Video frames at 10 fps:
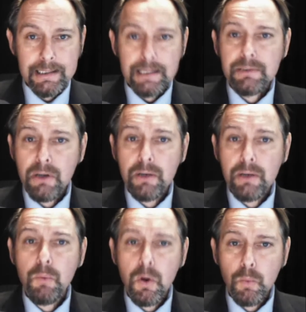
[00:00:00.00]
There is
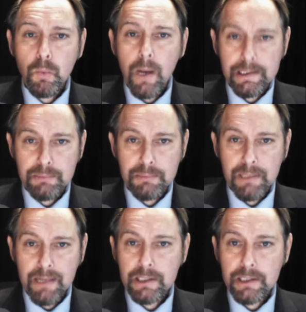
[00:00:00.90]
only one way to
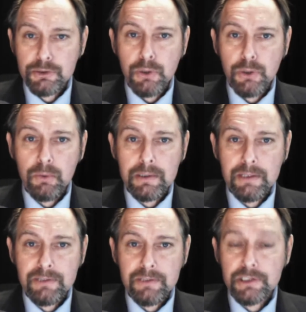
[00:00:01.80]
bring back control
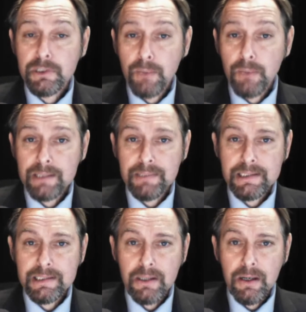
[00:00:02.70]
and governance to
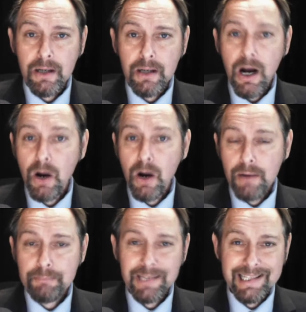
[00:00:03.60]
Westminster, our
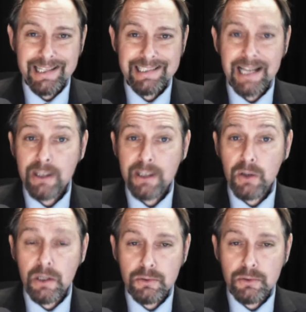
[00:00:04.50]
MPs and
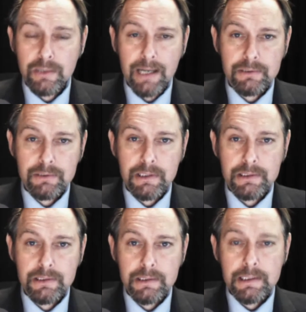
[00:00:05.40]
our local
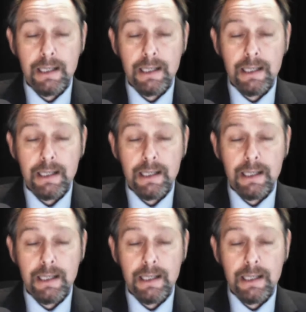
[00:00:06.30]
councillors,